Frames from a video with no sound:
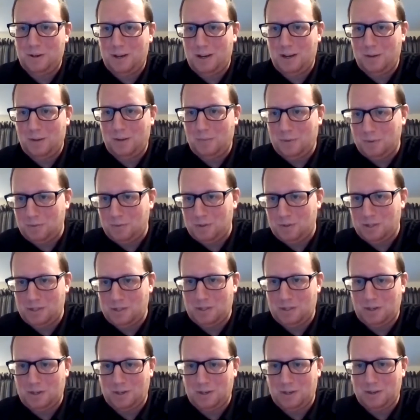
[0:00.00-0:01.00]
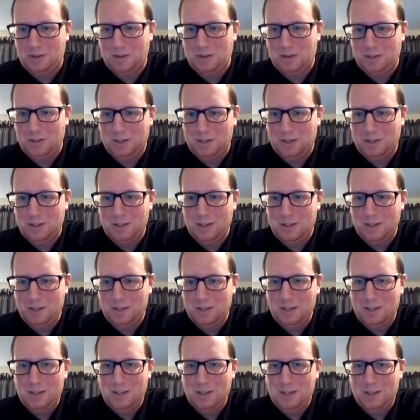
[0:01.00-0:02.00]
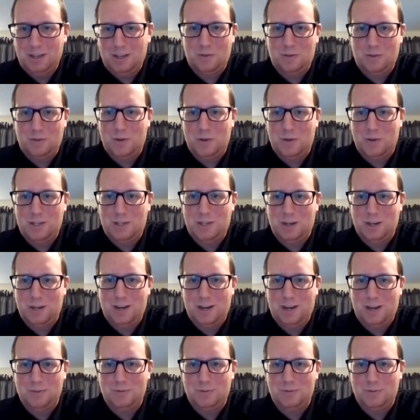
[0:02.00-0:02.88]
But I'm just kind of going off what information I